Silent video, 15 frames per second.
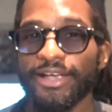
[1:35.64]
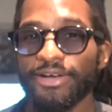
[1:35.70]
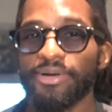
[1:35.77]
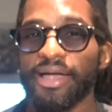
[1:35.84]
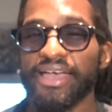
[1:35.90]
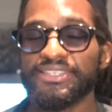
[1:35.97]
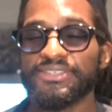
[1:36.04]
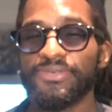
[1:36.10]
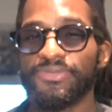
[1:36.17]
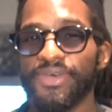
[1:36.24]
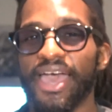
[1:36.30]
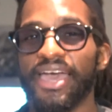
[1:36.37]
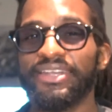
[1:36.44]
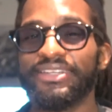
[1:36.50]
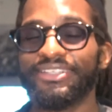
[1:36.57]
grass
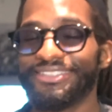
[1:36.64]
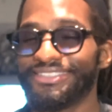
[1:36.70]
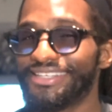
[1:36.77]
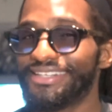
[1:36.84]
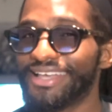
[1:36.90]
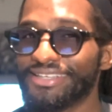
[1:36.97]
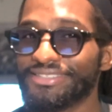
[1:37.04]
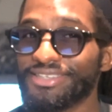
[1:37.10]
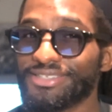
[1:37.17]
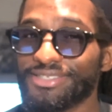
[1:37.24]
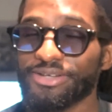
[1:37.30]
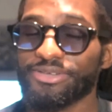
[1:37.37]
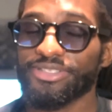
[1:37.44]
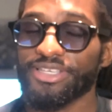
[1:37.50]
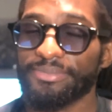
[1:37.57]
fed, it doesn't
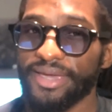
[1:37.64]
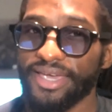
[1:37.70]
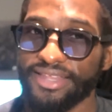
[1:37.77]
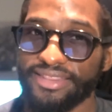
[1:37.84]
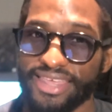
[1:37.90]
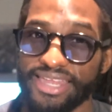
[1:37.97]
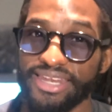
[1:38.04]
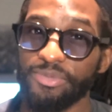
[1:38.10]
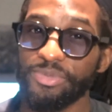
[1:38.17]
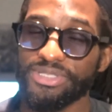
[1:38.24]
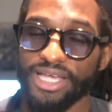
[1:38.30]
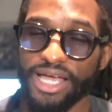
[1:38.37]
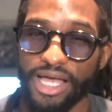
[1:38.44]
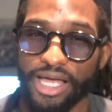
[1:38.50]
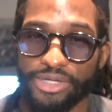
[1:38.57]
necessarily mean that it was
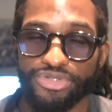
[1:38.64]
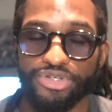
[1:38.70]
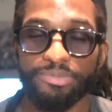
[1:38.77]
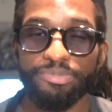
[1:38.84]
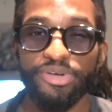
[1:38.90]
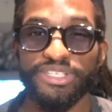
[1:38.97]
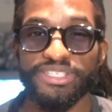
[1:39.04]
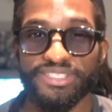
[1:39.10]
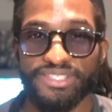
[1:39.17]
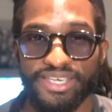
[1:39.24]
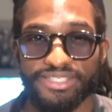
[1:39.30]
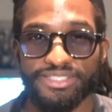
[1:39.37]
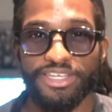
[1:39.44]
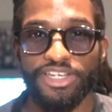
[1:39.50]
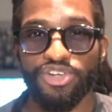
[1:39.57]

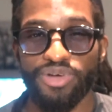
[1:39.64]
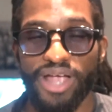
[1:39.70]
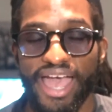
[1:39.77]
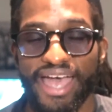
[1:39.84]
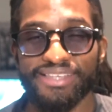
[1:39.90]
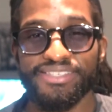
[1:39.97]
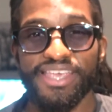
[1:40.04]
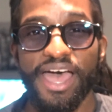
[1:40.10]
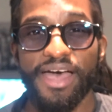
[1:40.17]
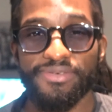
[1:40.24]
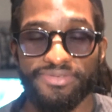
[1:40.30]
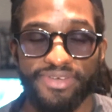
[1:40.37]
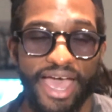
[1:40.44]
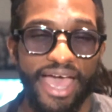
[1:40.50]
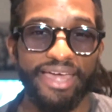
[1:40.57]
100% grass
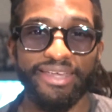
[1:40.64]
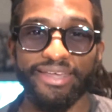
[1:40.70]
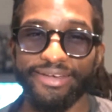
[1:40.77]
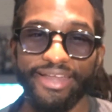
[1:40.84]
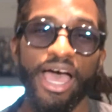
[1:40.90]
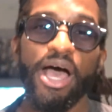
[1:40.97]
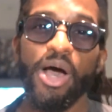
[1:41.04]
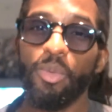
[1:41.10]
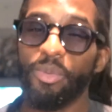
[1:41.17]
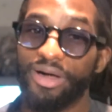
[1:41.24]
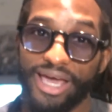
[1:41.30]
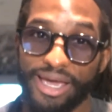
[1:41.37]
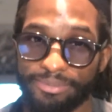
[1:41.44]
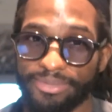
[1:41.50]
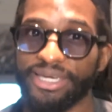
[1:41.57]
fed. And what
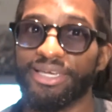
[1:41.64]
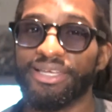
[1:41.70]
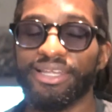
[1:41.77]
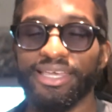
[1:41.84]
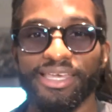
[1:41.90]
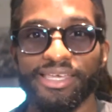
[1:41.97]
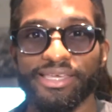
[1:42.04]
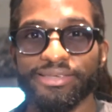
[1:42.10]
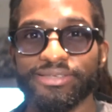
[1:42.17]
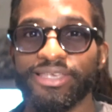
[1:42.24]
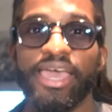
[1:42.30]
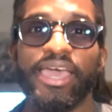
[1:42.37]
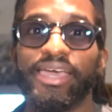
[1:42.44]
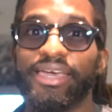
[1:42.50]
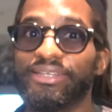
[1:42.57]
I mean is
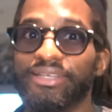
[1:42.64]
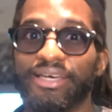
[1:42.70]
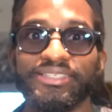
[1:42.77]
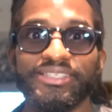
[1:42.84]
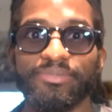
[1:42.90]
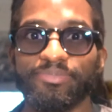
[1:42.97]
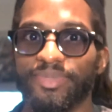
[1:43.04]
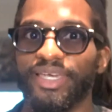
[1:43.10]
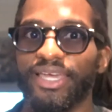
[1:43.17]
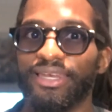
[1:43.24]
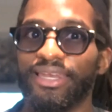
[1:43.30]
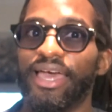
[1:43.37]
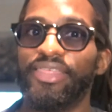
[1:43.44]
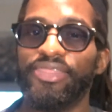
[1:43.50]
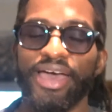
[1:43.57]
it doesn't
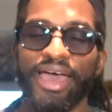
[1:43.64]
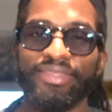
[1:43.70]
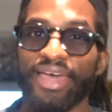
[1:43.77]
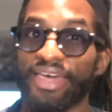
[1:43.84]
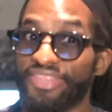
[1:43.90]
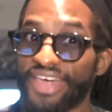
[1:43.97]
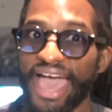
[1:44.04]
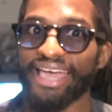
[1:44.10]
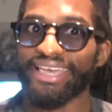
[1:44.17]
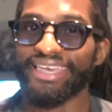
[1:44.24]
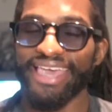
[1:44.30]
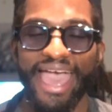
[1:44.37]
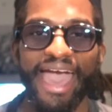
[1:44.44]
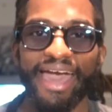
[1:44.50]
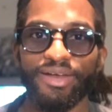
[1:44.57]
mean that that
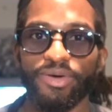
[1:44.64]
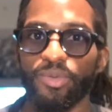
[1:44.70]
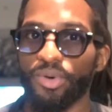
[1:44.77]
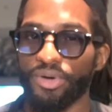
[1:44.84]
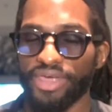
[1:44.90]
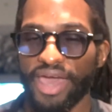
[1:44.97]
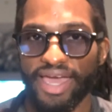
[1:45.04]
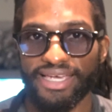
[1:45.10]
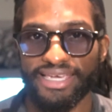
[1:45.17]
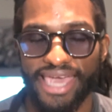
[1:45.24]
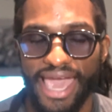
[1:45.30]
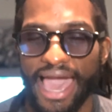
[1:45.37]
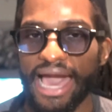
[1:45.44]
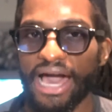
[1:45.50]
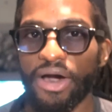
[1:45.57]
cattle or that
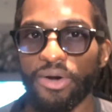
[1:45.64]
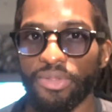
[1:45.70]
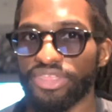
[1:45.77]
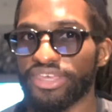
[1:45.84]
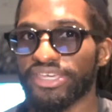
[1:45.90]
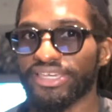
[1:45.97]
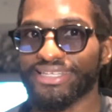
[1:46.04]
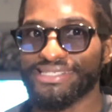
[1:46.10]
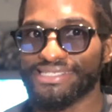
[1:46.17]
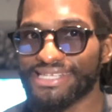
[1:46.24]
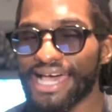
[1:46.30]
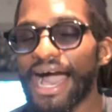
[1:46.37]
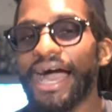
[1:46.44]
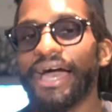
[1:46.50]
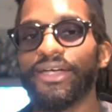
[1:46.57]
cow, the
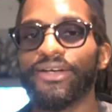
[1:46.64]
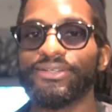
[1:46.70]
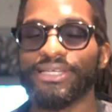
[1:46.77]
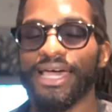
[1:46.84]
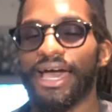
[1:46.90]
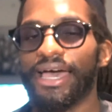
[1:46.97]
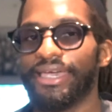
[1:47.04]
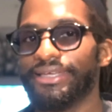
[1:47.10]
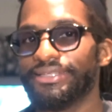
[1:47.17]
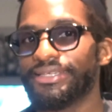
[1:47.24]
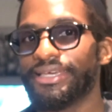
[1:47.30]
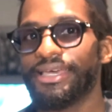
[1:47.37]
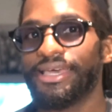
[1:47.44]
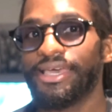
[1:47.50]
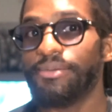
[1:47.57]
entire diet
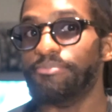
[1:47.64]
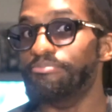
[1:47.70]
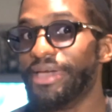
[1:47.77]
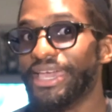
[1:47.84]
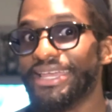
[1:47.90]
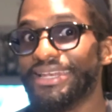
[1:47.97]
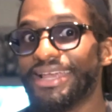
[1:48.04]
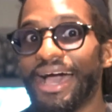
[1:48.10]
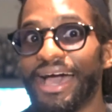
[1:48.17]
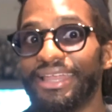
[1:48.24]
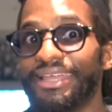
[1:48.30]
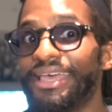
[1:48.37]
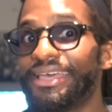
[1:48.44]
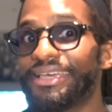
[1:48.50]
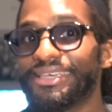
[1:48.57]
may
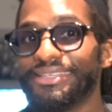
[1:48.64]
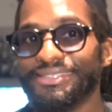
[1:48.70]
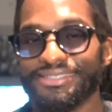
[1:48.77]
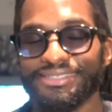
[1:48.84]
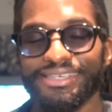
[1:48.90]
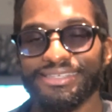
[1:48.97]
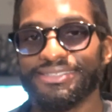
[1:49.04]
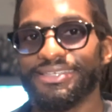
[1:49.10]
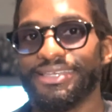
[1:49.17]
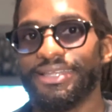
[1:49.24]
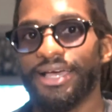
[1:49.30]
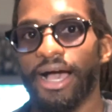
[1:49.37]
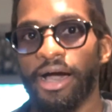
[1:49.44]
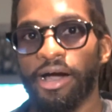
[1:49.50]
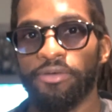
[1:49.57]
not
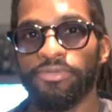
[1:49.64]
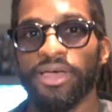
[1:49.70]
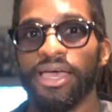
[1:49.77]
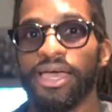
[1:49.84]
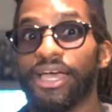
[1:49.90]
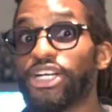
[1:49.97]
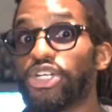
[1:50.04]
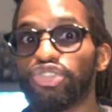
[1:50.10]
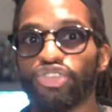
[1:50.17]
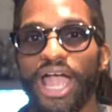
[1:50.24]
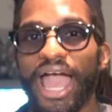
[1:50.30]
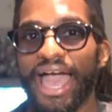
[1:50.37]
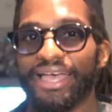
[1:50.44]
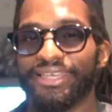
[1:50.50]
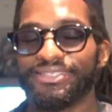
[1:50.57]
consisted of
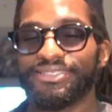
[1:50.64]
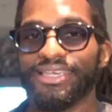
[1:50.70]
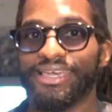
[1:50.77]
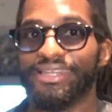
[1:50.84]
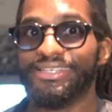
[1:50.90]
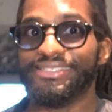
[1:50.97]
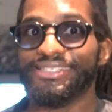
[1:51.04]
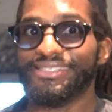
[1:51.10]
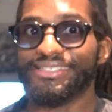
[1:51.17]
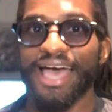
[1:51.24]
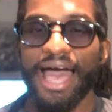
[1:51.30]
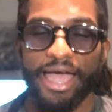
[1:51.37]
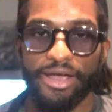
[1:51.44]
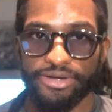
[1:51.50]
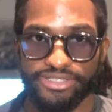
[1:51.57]
grass in its
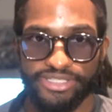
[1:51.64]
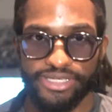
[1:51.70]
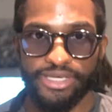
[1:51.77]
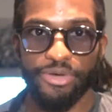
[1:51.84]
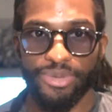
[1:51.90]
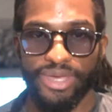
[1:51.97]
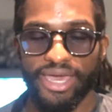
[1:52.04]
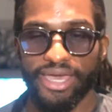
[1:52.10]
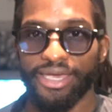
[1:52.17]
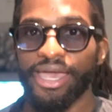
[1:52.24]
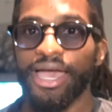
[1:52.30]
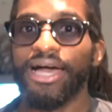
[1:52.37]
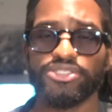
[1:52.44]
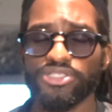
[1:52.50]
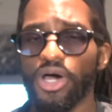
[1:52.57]
entirety, okay?
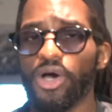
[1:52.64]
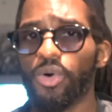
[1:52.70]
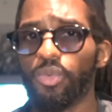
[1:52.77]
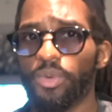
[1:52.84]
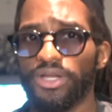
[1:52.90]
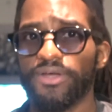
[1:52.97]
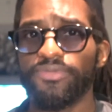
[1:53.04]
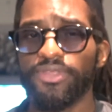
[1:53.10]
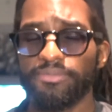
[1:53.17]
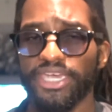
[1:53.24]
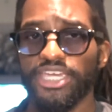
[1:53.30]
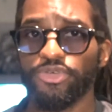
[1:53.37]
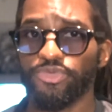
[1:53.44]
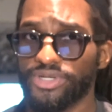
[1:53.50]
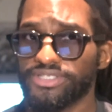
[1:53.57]
So one of the
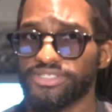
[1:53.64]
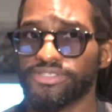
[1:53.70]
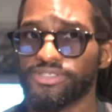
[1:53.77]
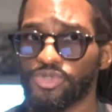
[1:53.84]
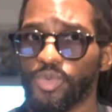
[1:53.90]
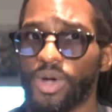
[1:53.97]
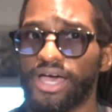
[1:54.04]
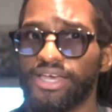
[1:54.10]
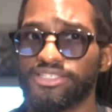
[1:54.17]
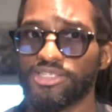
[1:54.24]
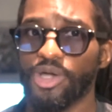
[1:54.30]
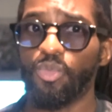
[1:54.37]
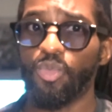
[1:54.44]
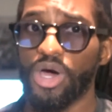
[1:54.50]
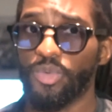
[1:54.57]
main reasons why
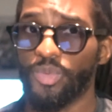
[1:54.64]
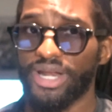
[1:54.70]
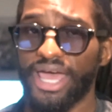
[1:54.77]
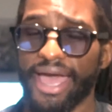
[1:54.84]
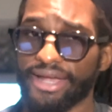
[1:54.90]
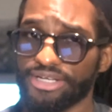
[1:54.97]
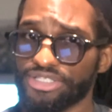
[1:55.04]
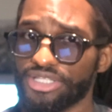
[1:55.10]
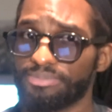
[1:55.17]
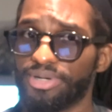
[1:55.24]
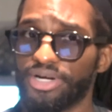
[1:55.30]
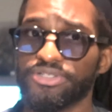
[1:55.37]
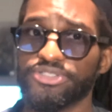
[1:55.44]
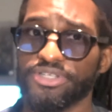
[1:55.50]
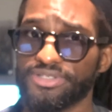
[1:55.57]
someone would actually
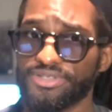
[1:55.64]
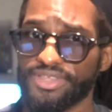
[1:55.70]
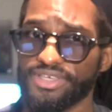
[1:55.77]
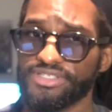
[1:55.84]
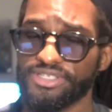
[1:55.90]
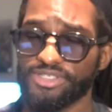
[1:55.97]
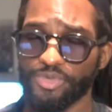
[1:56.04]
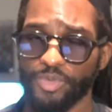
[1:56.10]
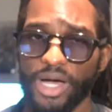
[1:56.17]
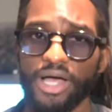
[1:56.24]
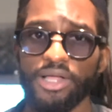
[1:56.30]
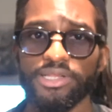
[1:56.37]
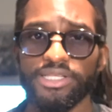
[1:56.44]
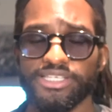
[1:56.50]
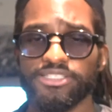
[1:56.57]
purchase this as
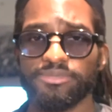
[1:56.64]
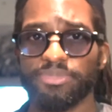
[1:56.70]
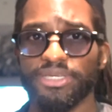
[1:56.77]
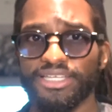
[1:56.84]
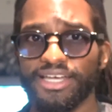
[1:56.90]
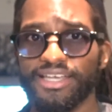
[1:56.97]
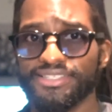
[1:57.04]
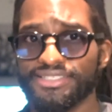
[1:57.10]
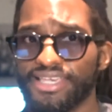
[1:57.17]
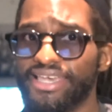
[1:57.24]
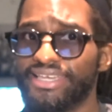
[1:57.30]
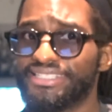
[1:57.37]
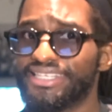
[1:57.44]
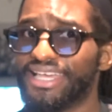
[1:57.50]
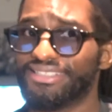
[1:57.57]
well is because
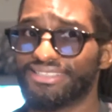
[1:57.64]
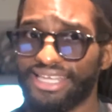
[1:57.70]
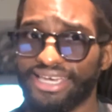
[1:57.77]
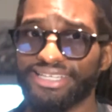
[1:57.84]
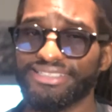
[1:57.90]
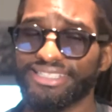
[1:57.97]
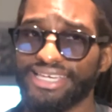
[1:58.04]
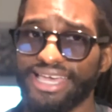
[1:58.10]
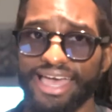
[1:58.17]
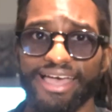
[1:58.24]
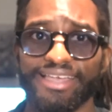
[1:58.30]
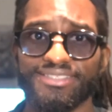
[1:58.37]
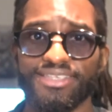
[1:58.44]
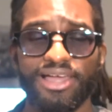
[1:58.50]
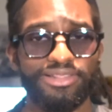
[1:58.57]
it likely
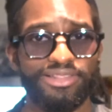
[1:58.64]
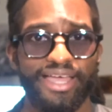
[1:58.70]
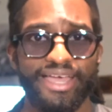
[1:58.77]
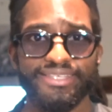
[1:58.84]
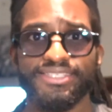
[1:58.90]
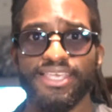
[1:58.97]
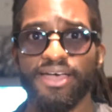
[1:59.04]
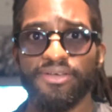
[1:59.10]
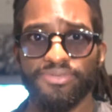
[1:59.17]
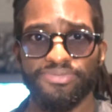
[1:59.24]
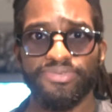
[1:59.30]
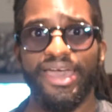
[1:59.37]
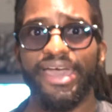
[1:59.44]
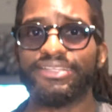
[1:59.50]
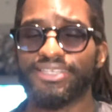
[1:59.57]
has less
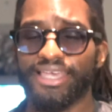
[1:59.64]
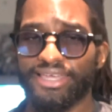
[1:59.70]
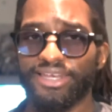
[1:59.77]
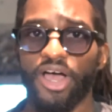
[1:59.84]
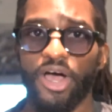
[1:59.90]
fat and